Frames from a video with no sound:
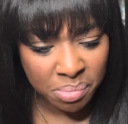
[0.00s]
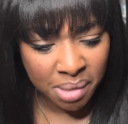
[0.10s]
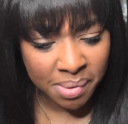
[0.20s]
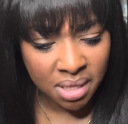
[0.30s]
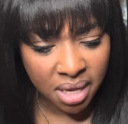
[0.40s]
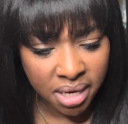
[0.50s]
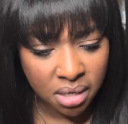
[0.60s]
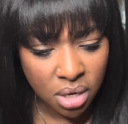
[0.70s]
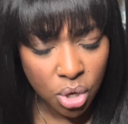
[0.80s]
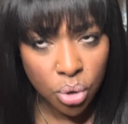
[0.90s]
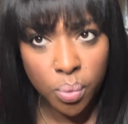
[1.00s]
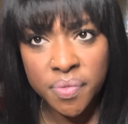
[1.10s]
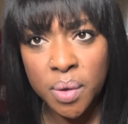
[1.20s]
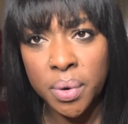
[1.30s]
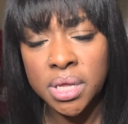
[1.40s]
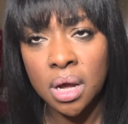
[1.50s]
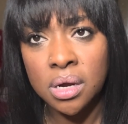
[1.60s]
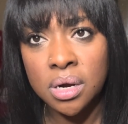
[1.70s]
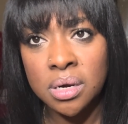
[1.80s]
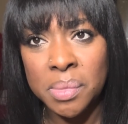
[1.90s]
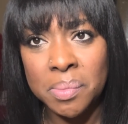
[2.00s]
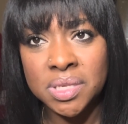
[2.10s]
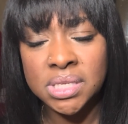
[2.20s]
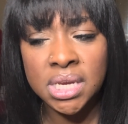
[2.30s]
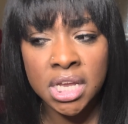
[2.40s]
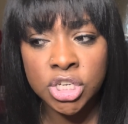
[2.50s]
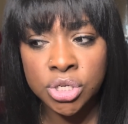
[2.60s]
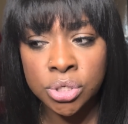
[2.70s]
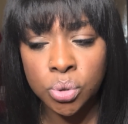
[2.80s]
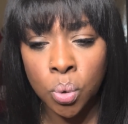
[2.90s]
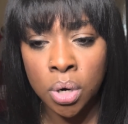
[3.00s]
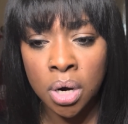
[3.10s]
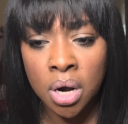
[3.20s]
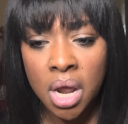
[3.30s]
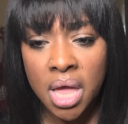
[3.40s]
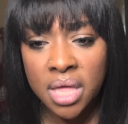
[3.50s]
maybe like when they were younger, maybe teenagers, or